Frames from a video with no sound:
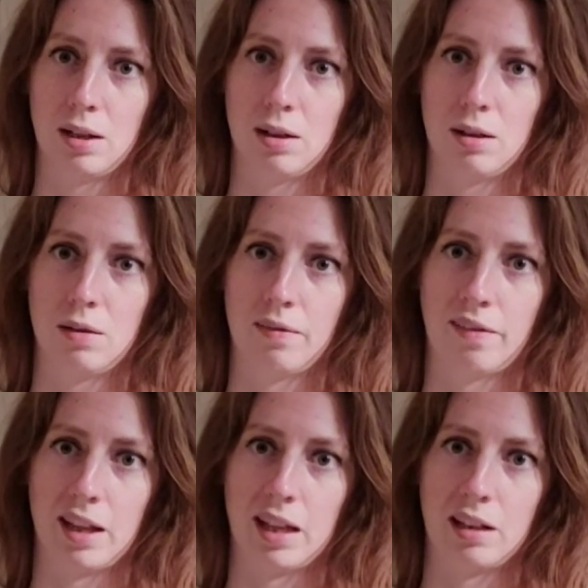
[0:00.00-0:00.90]

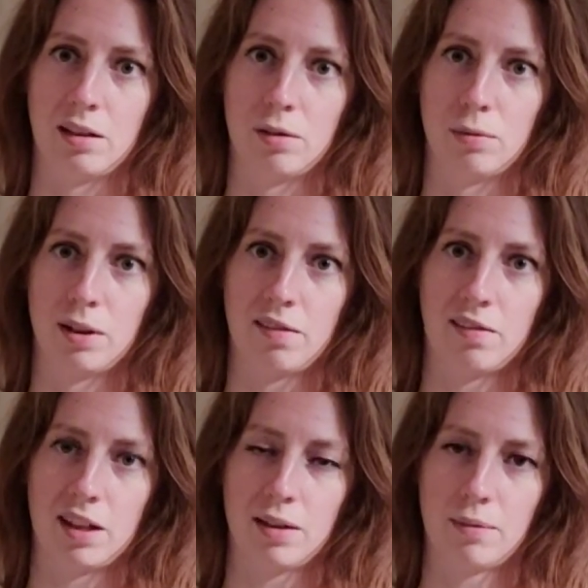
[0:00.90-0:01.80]
nerves in the wrist
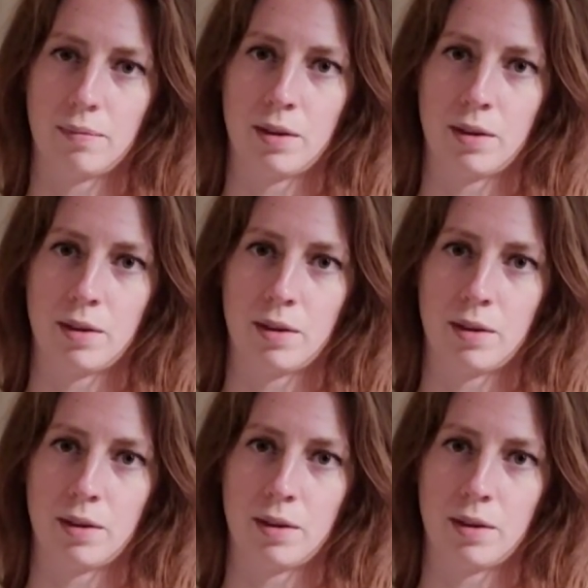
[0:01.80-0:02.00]
here.